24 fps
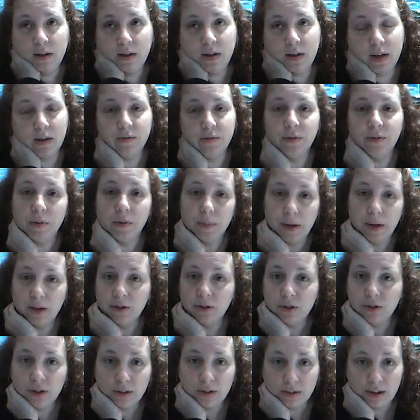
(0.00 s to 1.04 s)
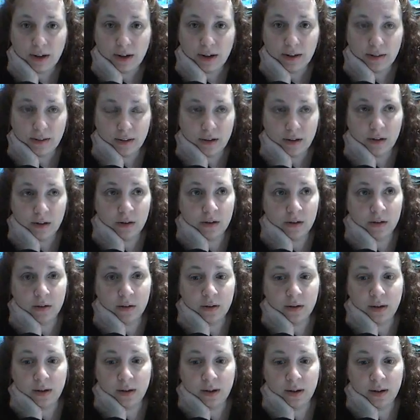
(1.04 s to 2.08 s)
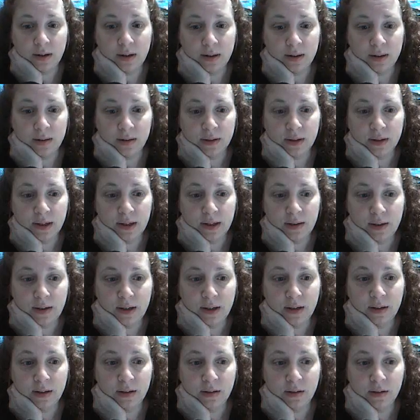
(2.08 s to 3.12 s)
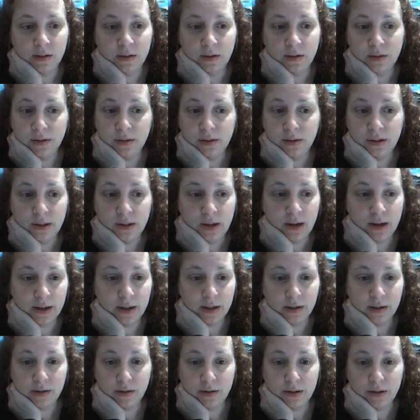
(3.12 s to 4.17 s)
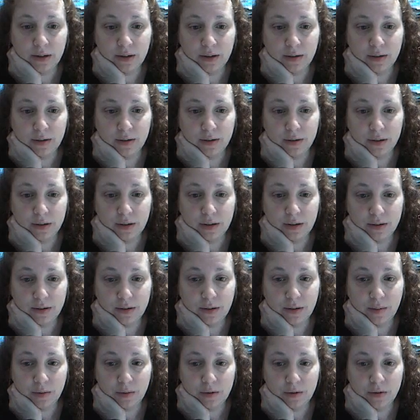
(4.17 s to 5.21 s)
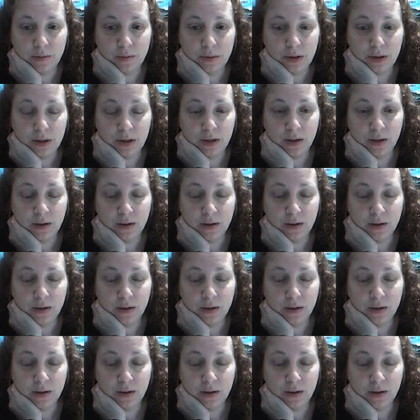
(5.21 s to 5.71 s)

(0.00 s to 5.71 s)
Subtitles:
The inflammation's not there. And then I can, it seems to be,